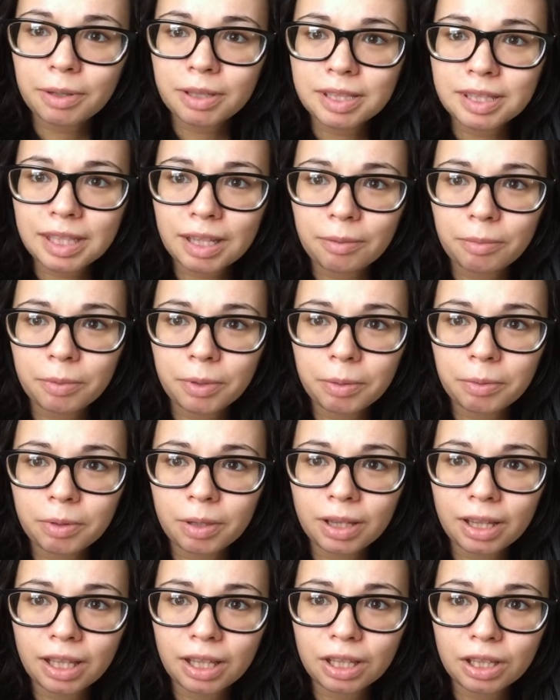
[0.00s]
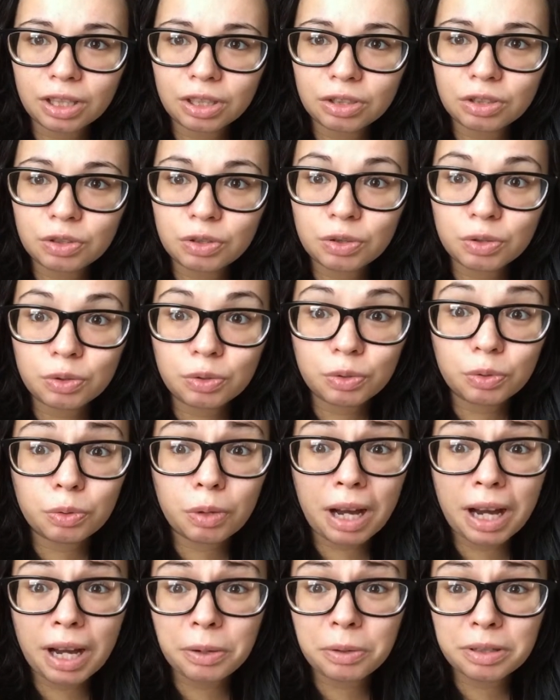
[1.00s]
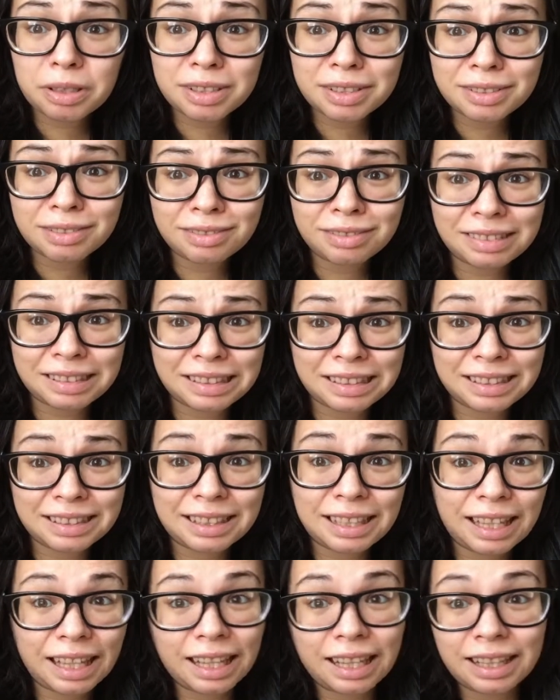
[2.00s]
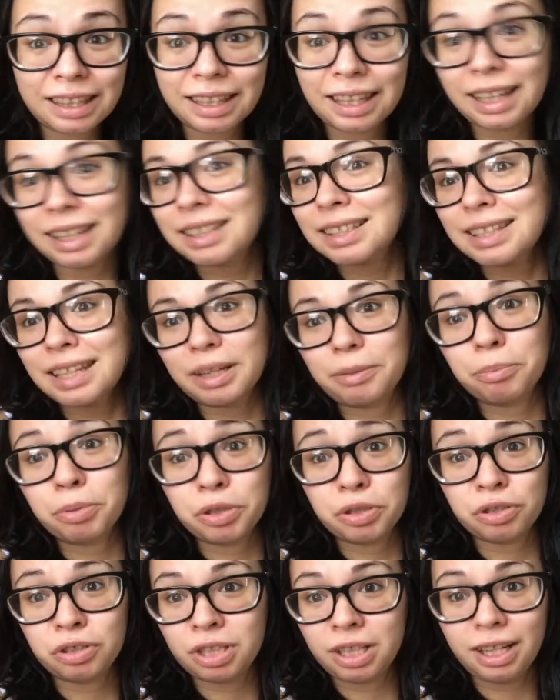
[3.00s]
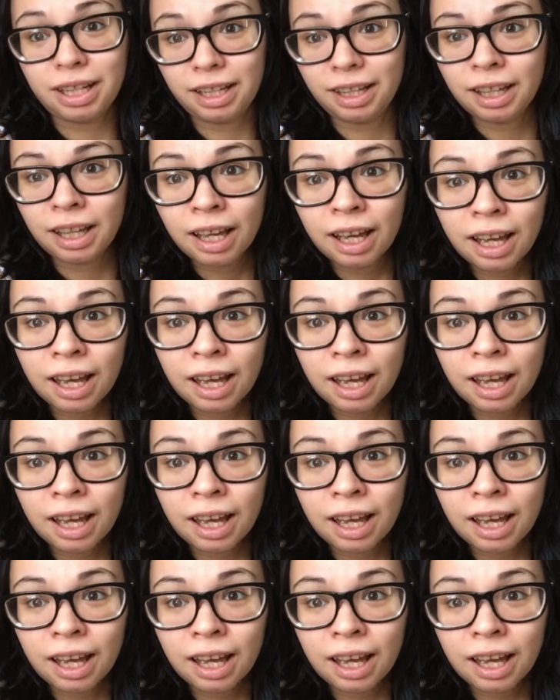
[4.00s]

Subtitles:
I slept maybe like 2 hours, and that's like pushing it.